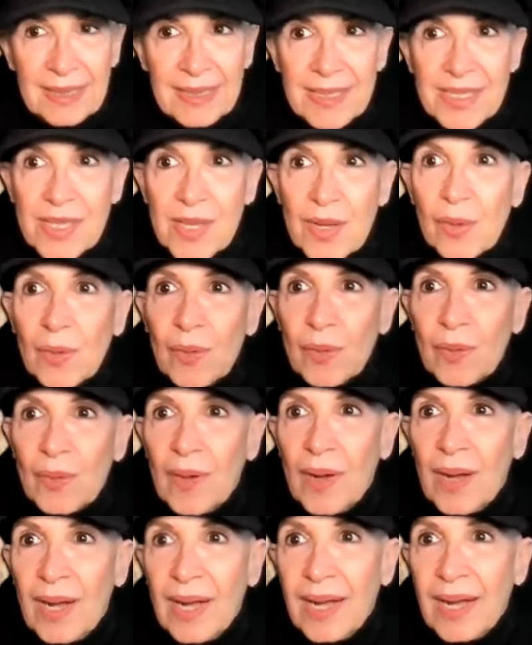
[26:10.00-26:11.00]
so
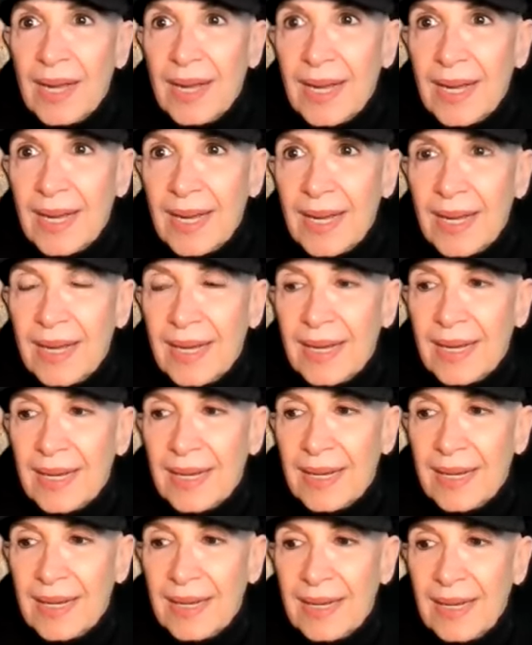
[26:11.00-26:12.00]

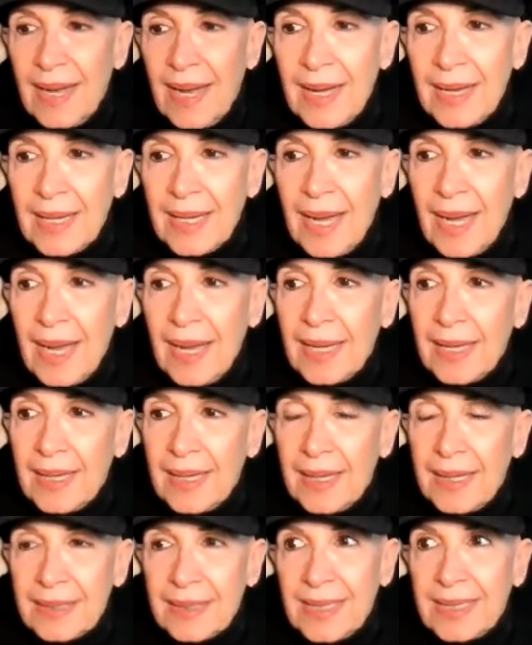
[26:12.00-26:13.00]
i i
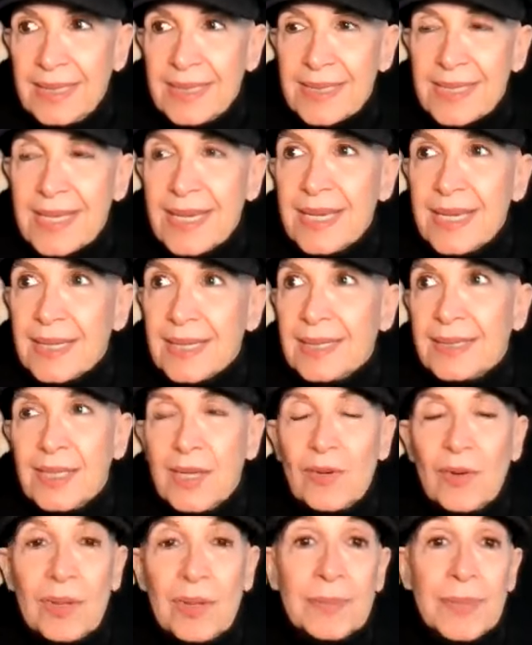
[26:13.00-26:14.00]
like i said i
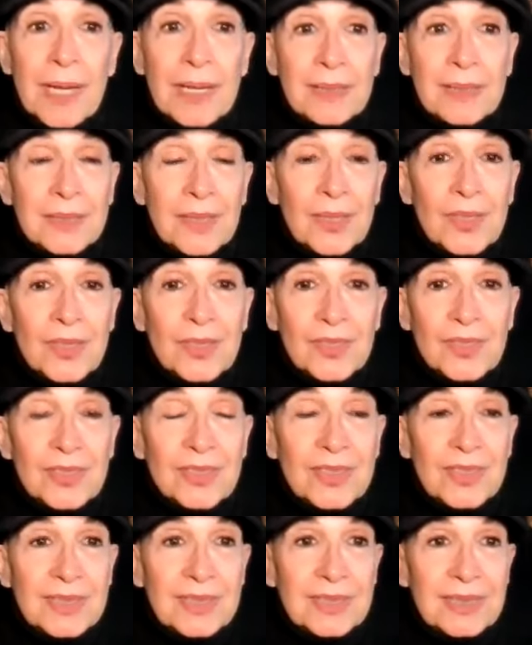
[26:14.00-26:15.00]
know i'm not
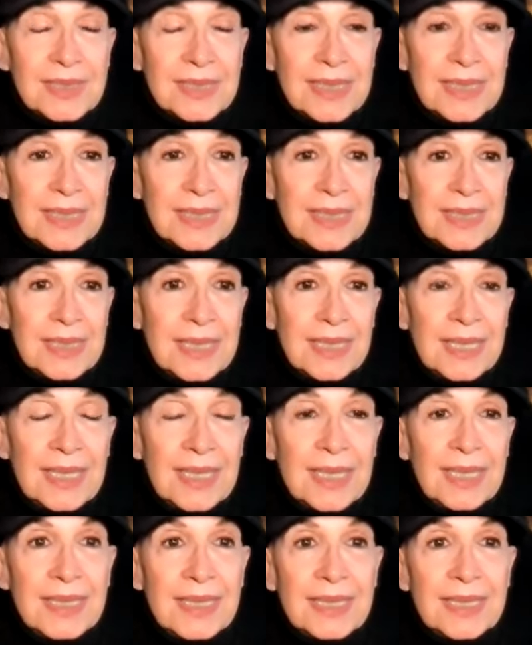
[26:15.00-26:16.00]
alone
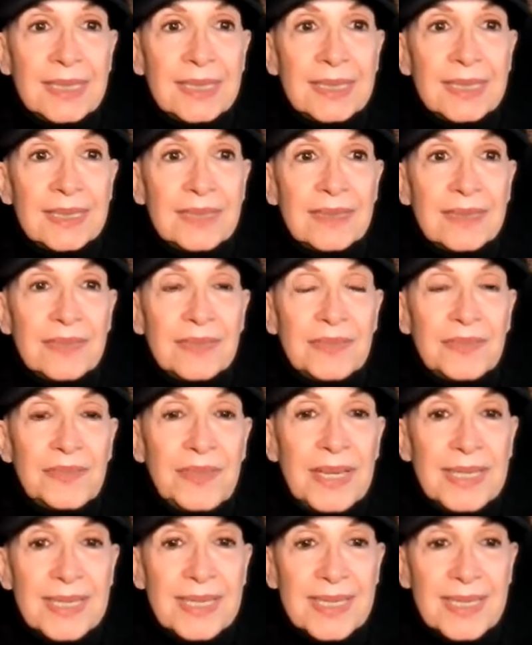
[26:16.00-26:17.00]
in
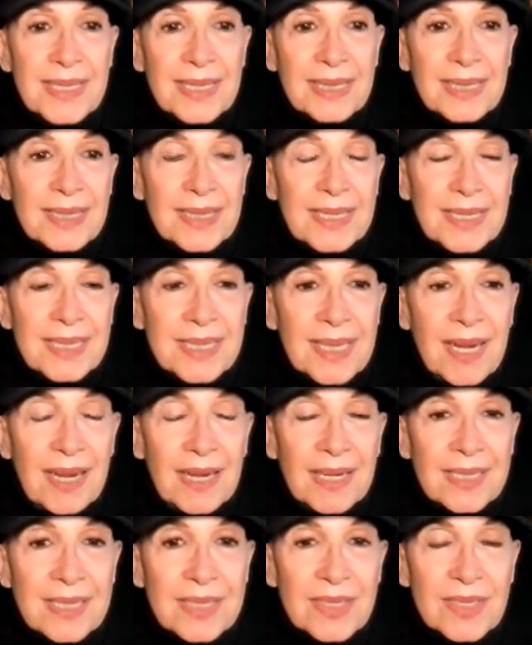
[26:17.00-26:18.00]
facing these
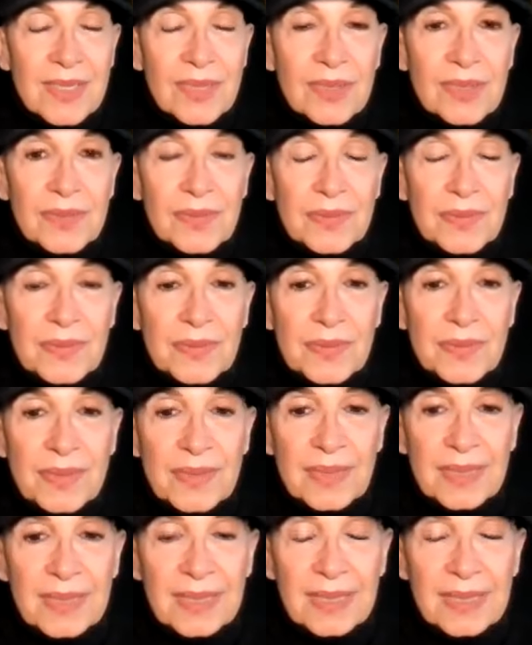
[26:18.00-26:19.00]
kinds of
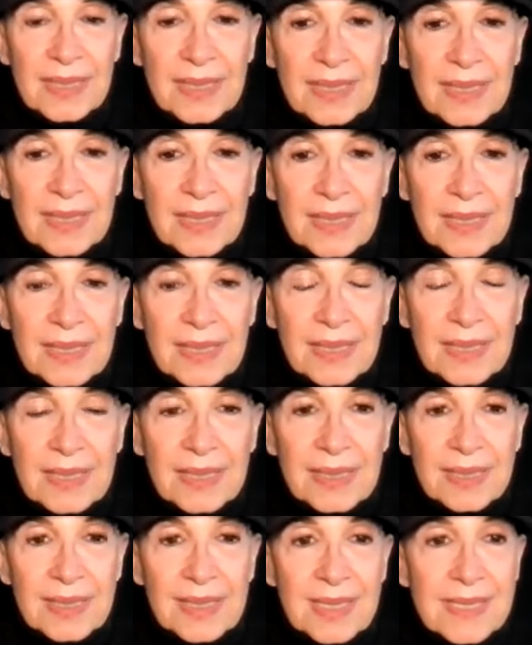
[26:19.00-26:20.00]

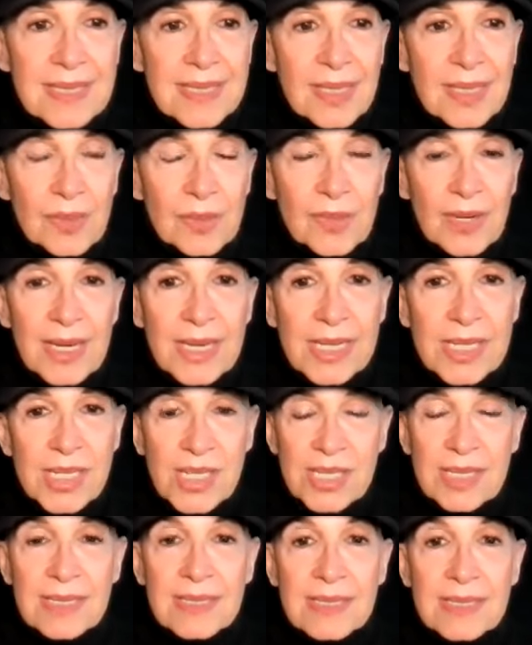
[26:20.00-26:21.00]

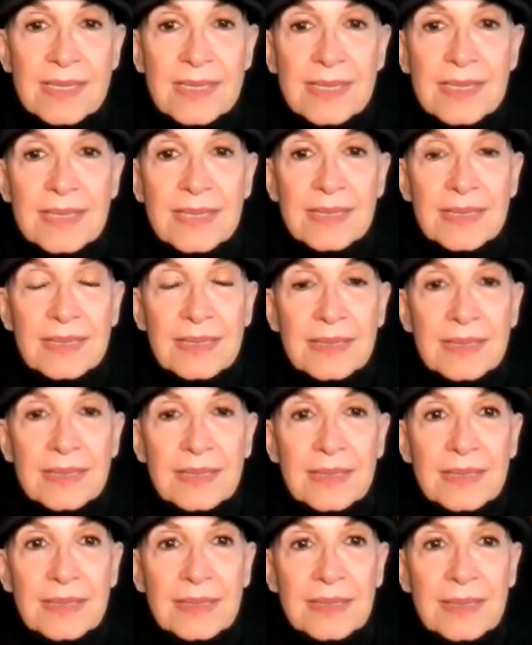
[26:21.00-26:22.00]
considerations
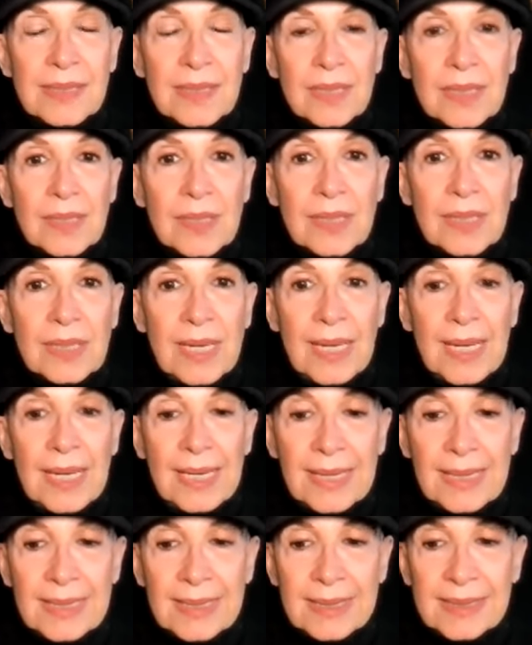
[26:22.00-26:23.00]

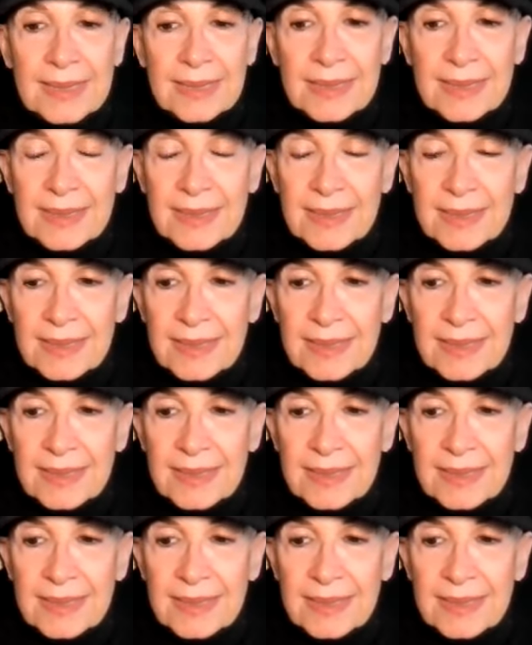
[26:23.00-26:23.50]
and